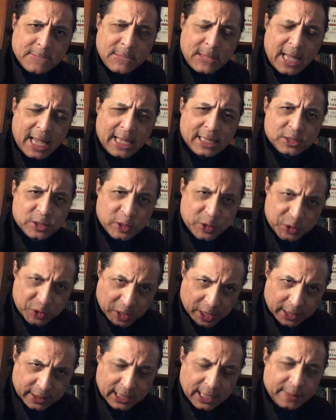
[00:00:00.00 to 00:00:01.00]
And de
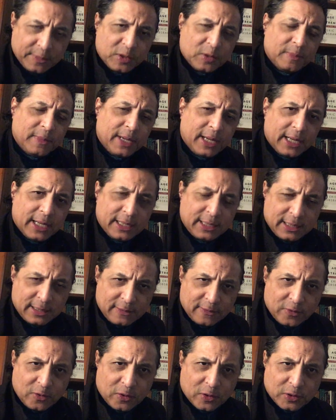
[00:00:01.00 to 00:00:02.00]
Sade came to mind, and
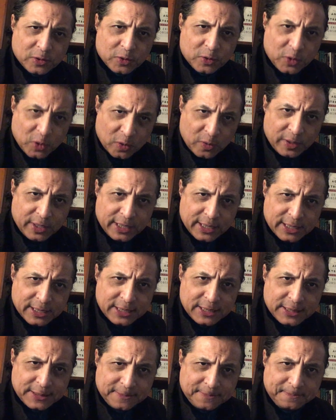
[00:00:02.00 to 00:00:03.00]
of course
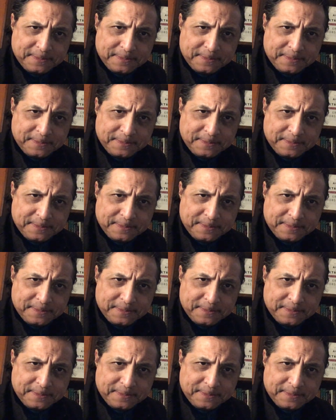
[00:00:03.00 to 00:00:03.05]
Suetonius.